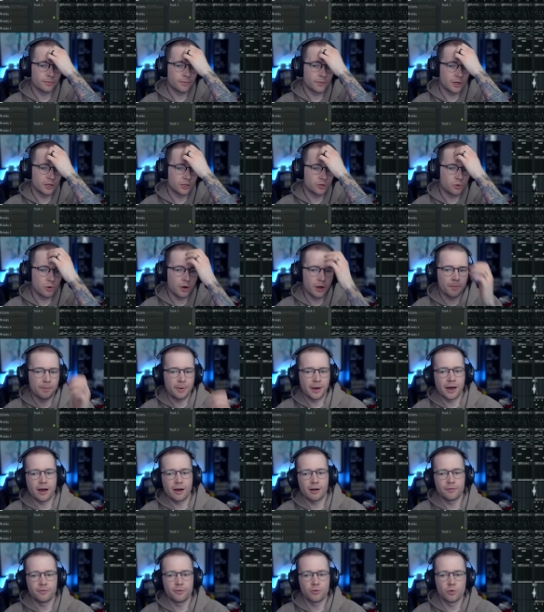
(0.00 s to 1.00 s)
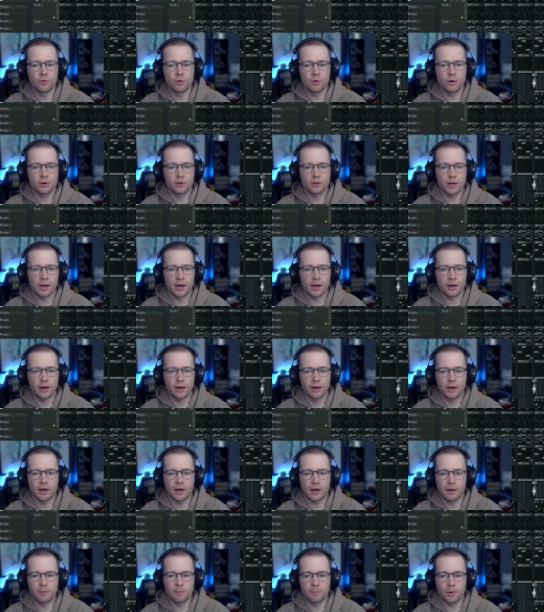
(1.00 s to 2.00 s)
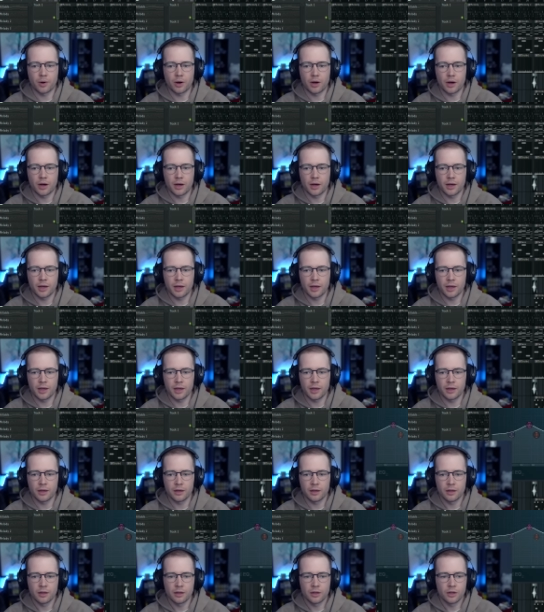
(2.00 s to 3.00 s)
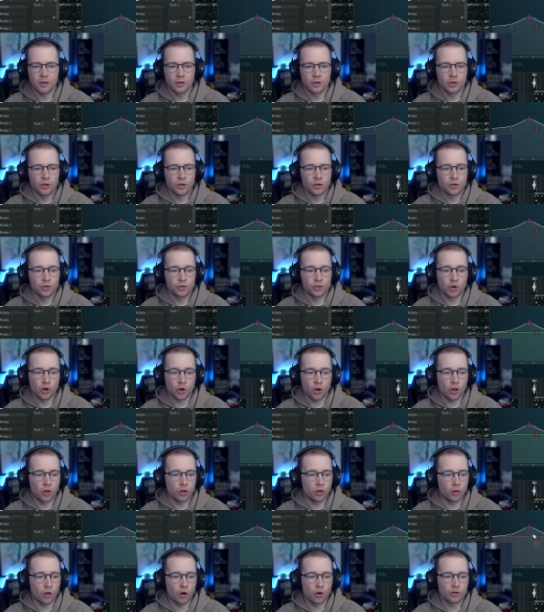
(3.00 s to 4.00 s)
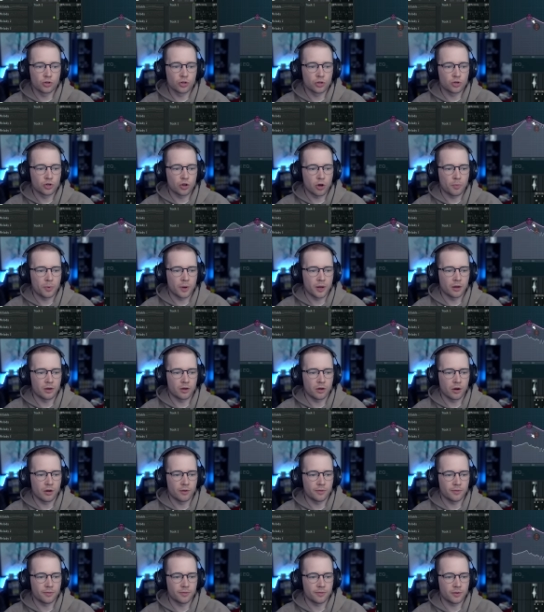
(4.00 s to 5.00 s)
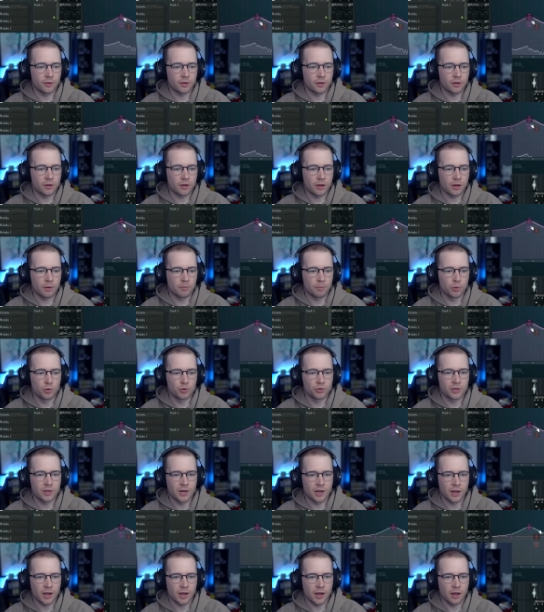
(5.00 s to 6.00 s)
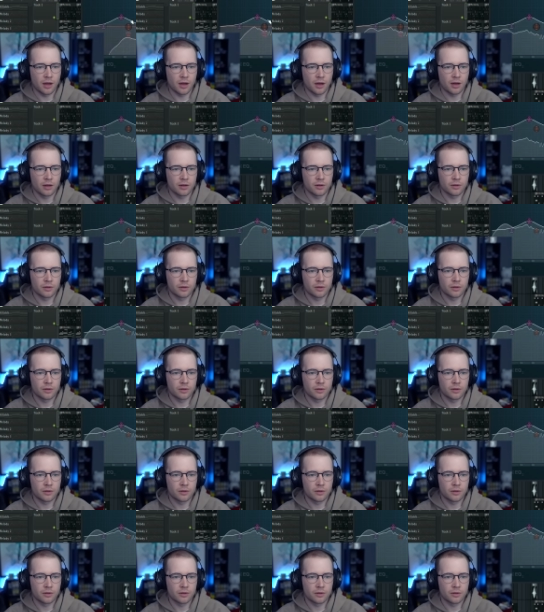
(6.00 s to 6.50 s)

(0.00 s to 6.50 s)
it's quite powerful, but I took loads of the top end off, boosted it here,